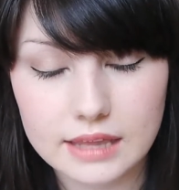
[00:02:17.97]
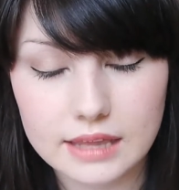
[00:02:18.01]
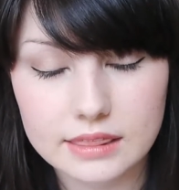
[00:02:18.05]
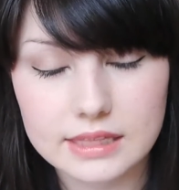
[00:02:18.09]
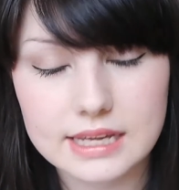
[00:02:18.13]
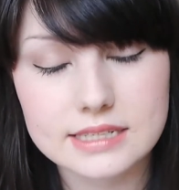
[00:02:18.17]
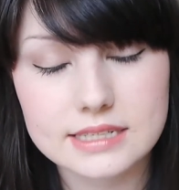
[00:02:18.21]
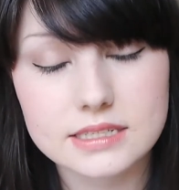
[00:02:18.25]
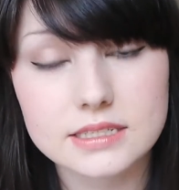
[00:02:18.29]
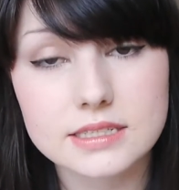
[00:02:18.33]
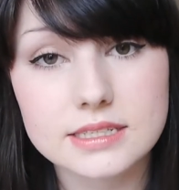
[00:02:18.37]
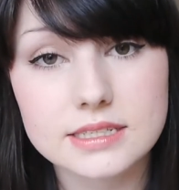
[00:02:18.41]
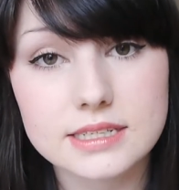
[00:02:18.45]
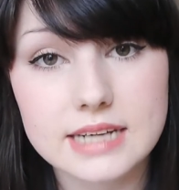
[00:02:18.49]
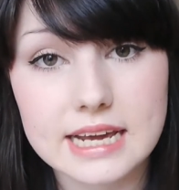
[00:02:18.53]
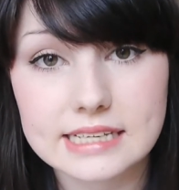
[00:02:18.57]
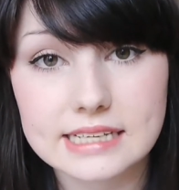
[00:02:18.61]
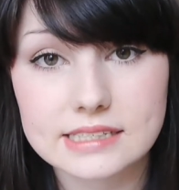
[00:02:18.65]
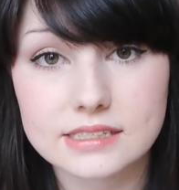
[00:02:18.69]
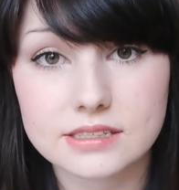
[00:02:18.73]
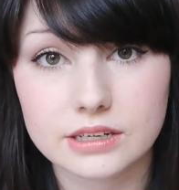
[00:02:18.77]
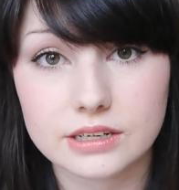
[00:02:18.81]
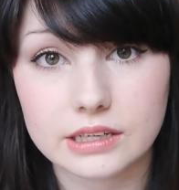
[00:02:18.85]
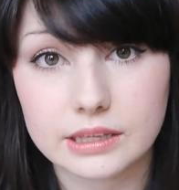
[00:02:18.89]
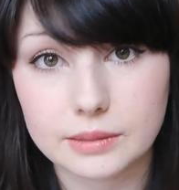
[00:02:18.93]
That doesn't
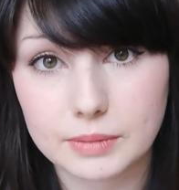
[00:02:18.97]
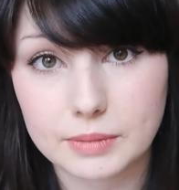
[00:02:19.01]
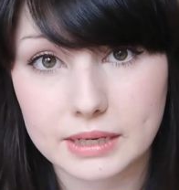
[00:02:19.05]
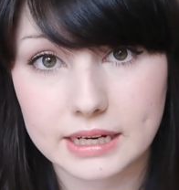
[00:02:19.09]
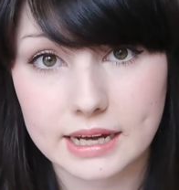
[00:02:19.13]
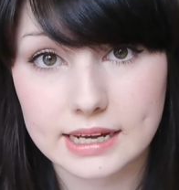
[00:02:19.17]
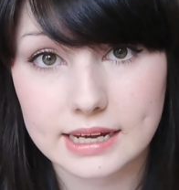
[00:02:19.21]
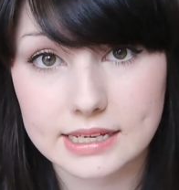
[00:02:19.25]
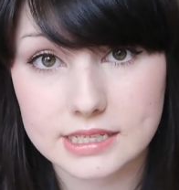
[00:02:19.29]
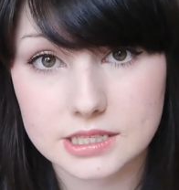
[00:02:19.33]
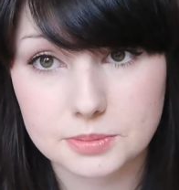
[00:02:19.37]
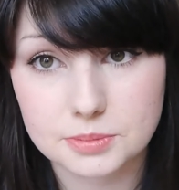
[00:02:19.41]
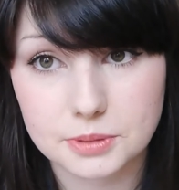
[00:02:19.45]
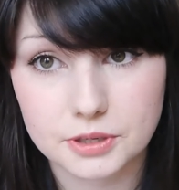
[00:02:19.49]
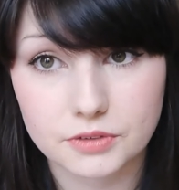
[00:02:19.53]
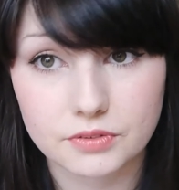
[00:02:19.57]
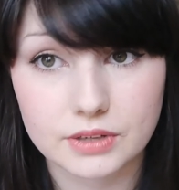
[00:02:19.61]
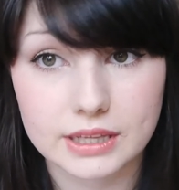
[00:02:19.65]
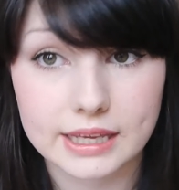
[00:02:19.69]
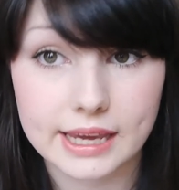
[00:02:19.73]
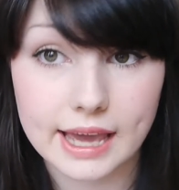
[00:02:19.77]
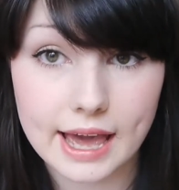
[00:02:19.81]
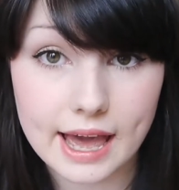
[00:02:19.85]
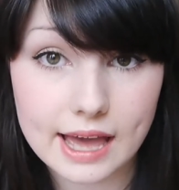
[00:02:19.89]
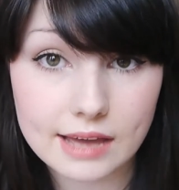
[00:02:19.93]
necessarily mean it has to be
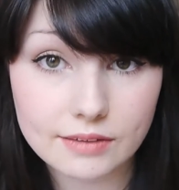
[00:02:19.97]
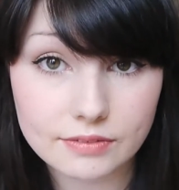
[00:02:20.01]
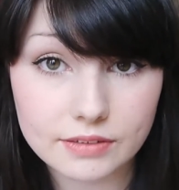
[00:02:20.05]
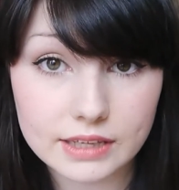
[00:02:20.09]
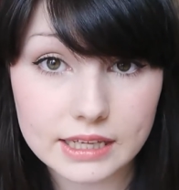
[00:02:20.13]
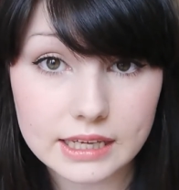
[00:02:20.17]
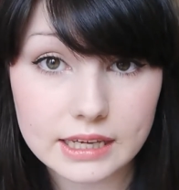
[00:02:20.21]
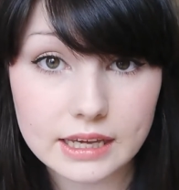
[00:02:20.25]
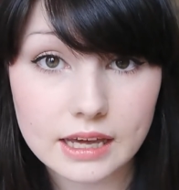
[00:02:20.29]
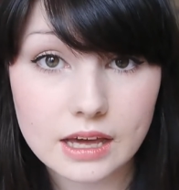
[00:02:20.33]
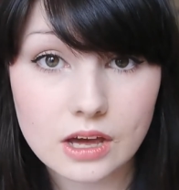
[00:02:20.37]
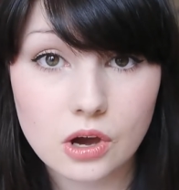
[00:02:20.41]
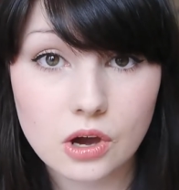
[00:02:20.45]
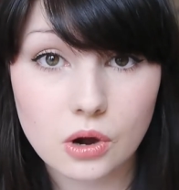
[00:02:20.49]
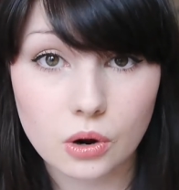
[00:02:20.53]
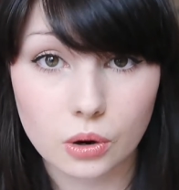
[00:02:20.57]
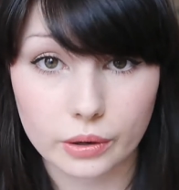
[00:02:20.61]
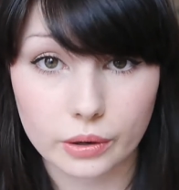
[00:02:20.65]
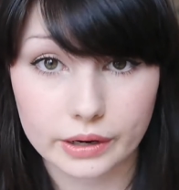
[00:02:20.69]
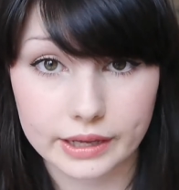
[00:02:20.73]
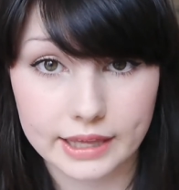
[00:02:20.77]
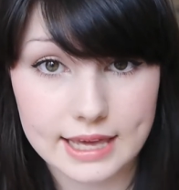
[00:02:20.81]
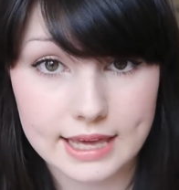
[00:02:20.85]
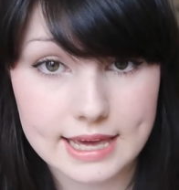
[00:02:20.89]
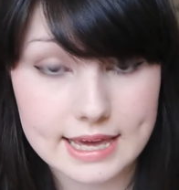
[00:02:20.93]
really heavy
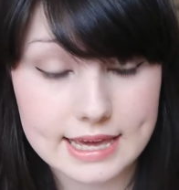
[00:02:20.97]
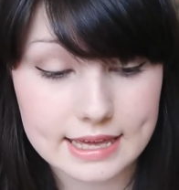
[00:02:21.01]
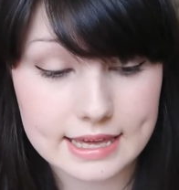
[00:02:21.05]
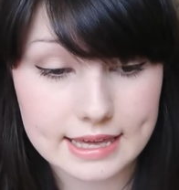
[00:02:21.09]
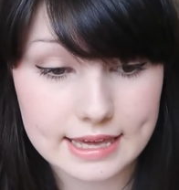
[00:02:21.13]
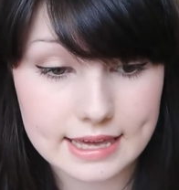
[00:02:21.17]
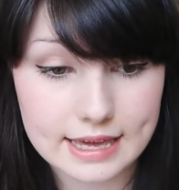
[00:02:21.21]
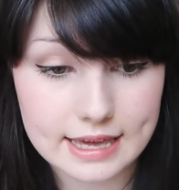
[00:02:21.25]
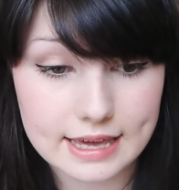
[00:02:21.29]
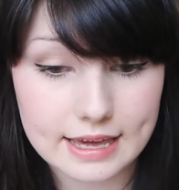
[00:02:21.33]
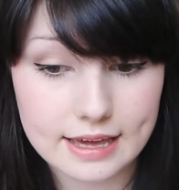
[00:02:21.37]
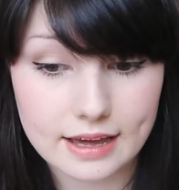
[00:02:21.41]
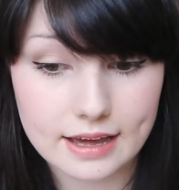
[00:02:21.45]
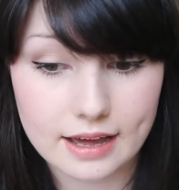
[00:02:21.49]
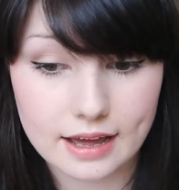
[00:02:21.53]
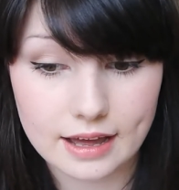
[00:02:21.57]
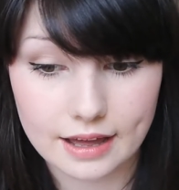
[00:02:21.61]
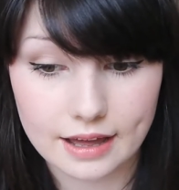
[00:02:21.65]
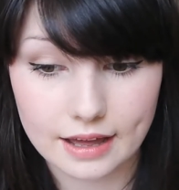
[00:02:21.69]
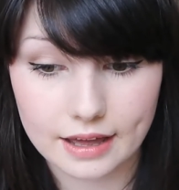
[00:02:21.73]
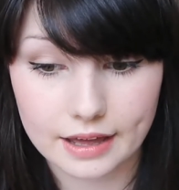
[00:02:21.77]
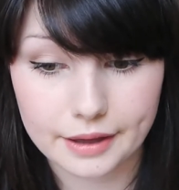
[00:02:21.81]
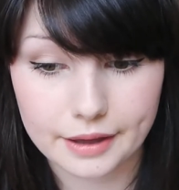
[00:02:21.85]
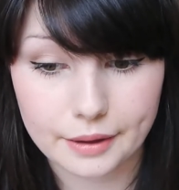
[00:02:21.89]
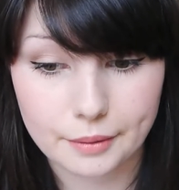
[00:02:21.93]
or cakey
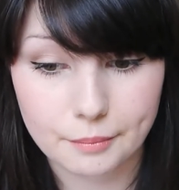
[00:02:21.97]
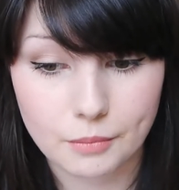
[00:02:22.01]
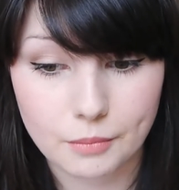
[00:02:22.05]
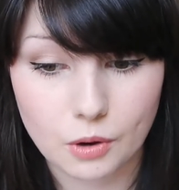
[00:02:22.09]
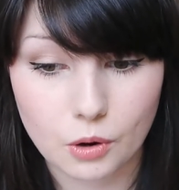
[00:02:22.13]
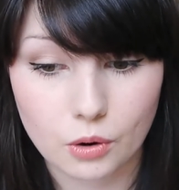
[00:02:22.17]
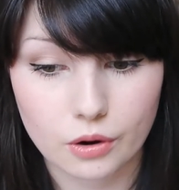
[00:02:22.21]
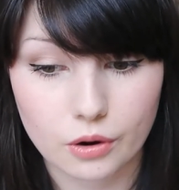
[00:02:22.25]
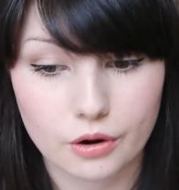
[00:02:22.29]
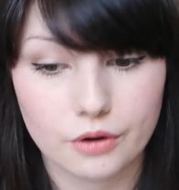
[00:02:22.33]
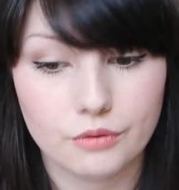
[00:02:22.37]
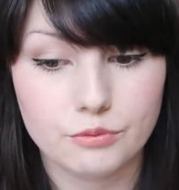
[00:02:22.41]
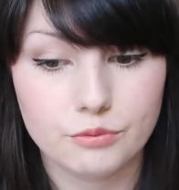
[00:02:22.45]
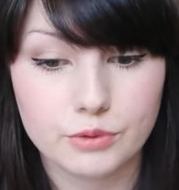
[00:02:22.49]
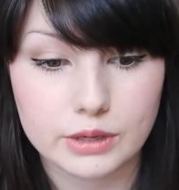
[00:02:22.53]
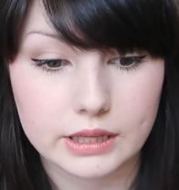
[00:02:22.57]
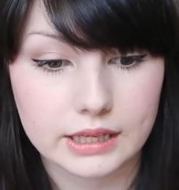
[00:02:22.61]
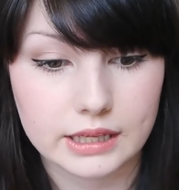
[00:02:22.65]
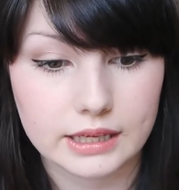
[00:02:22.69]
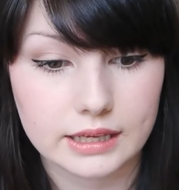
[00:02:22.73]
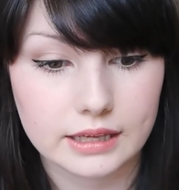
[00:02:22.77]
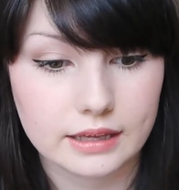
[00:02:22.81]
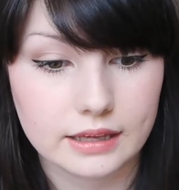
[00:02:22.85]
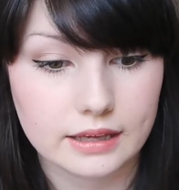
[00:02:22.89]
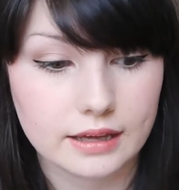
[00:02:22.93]
or
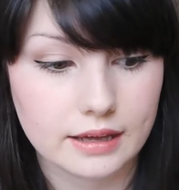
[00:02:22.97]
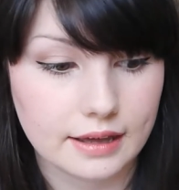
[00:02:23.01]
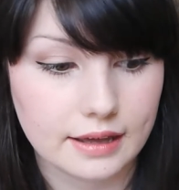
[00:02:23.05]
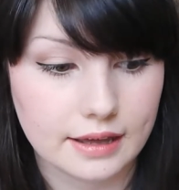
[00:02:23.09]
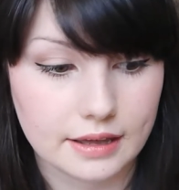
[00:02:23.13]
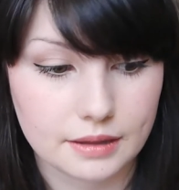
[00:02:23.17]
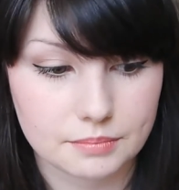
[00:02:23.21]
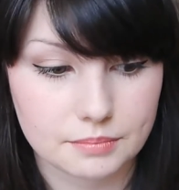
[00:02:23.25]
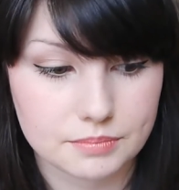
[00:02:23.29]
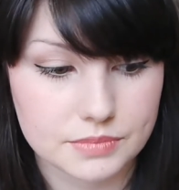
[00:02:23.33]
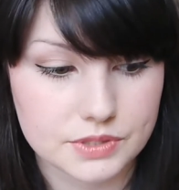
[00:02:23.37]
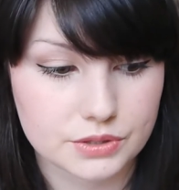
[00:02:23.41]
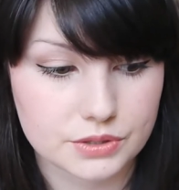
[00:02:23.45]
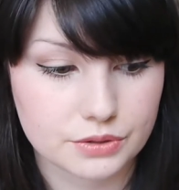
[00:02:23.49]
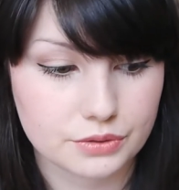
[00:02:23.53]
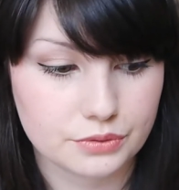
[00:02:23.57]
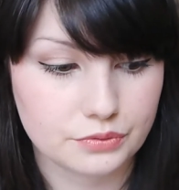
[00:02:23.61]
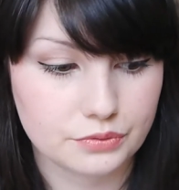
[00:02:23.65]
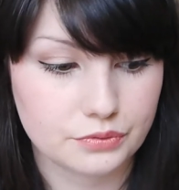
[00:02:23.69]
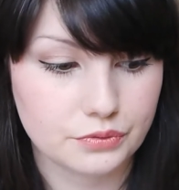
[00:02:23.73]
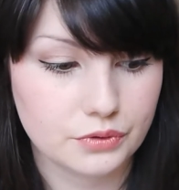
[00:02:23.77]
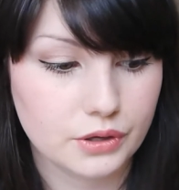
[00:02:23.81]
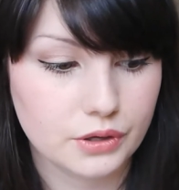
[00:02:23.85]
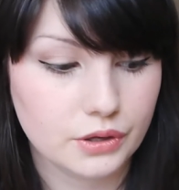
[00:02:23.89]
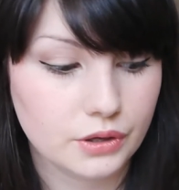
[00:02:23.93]
really sort of